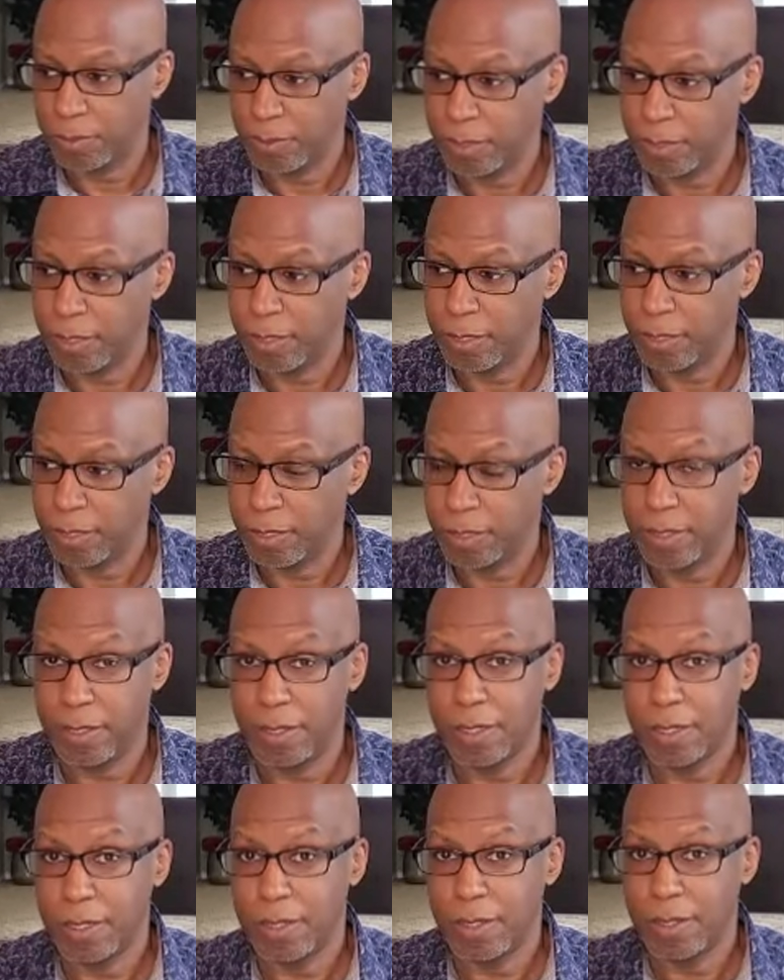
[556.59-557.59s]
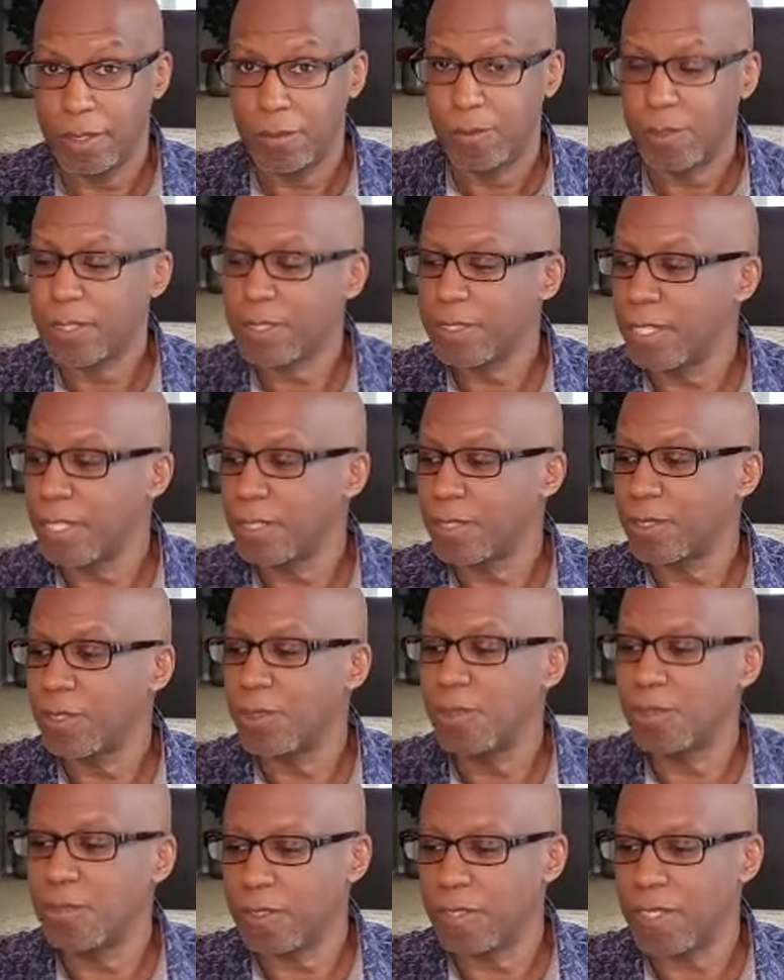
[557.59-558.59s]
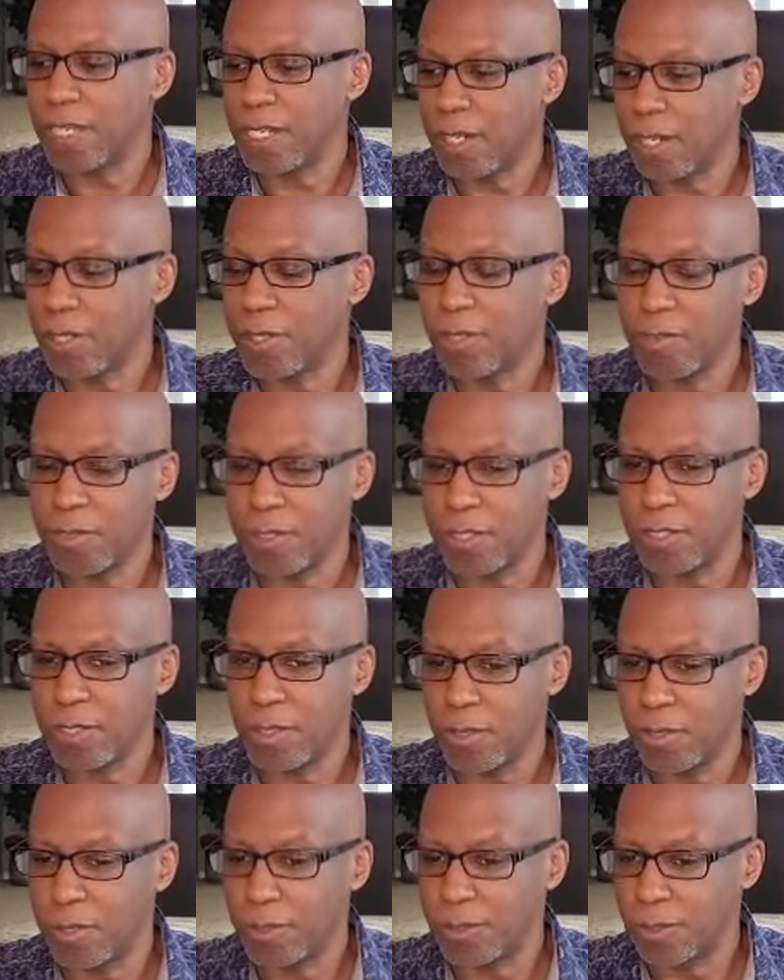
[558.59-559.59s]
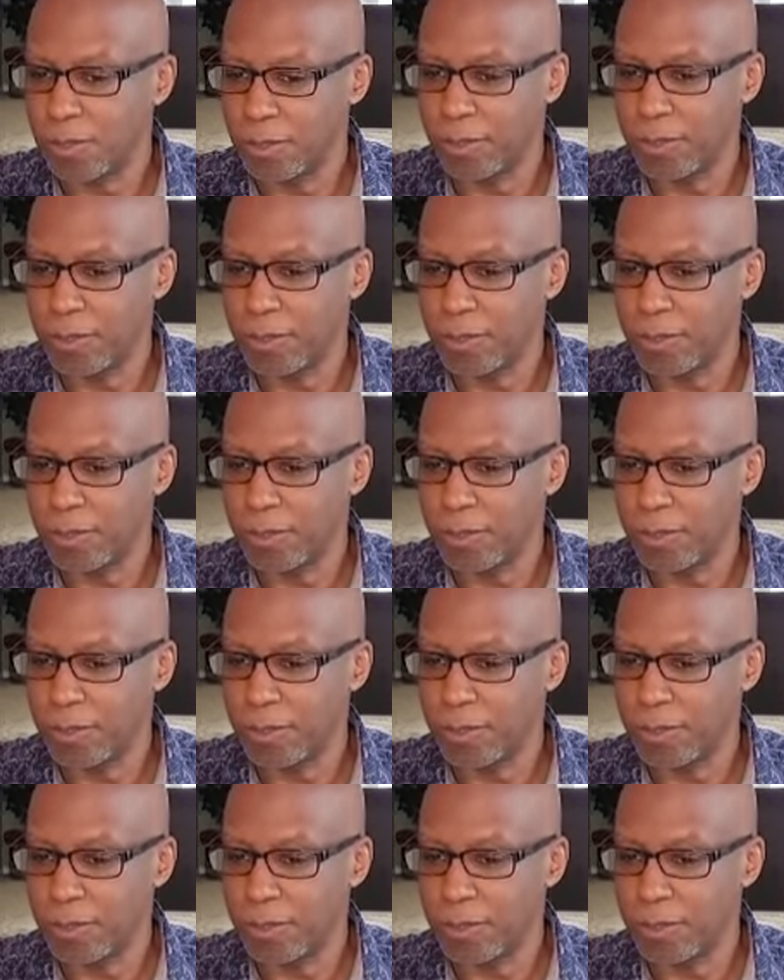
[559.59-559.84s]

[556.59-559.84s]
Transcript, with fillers: Hmm. What does that do for that hungry soul?